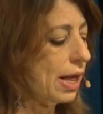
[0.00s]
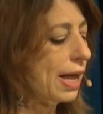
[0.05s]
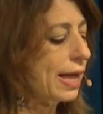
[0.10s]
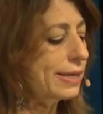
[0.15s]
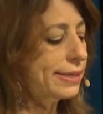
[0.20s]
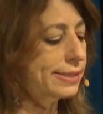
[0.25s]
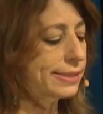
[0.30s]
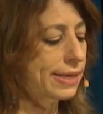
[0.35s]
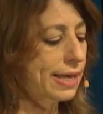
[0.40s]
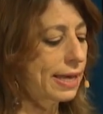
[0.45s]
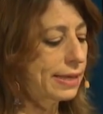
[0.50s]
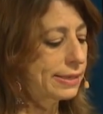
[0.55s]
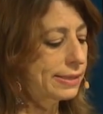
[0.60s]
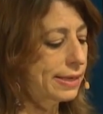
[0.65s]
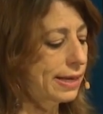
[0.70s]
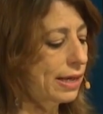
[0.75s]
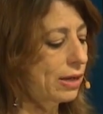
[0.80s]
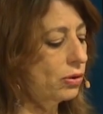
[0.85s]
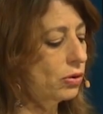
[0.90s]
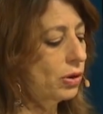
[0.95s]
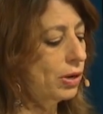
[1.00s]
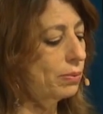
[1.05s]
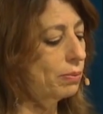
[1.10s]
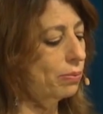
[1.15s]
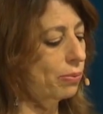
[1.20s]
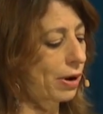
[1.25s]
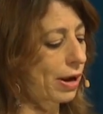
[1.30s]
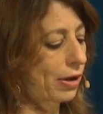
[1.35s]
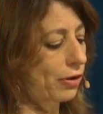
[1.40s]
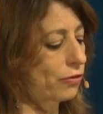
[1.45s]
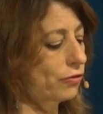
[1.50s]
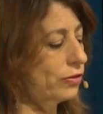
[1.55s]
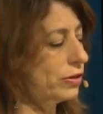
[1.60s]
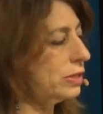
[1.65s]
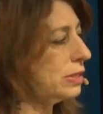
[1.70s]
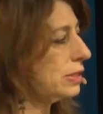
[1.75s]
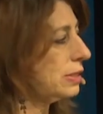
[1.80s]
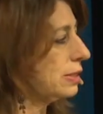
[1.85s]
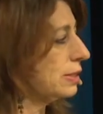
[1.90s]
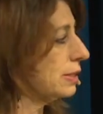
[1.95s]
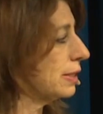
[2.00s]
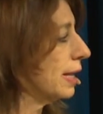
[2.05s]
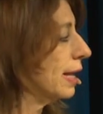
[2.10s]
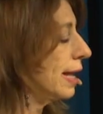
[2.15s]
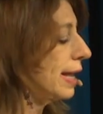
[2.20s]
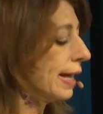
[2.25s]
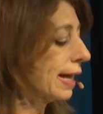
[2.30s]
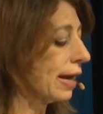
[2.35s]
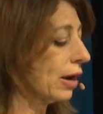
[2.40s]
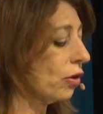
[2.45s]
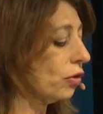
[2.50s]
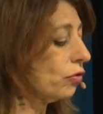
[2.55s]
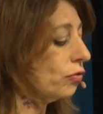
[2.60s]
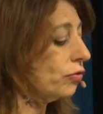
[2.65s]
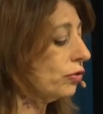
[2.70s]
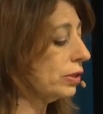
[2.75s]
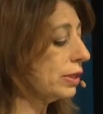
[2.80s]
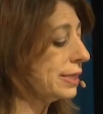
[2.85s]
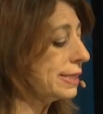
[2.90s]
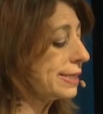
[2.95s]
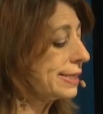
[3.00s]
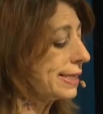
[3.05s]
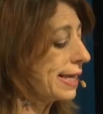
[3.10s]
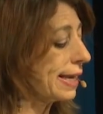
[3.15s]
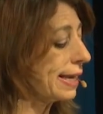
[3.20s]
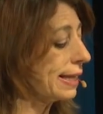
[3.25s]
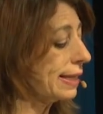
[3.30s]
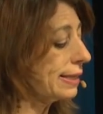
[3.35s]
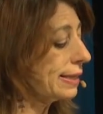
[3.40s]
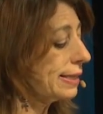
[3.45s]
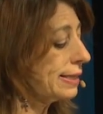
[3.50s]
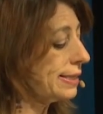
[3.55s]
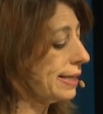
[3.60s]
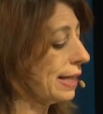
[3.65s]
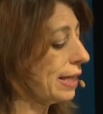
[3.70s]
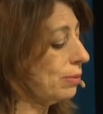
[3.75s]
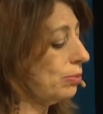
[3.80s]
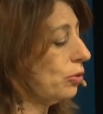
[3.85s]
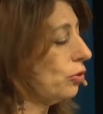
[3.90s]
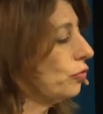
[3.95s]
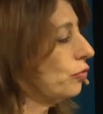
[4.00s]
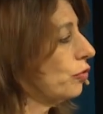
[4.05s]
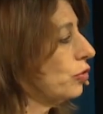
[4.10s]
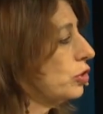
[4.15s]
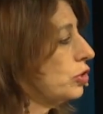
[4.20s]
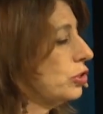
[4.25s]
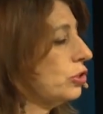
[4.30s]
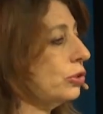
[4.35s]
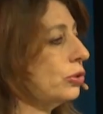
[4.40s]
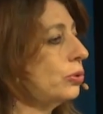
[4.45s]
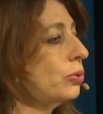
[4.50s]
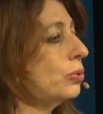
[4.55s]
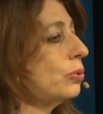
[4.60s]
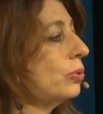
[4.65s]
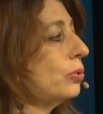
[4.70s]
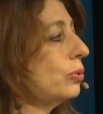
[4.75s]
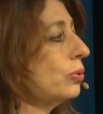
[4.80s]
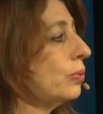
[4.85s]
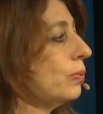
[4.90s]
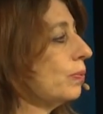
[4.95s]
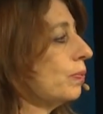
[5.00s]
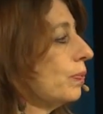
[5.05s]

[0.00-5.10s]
I sat down at breakfast, carefully setting the table for 2.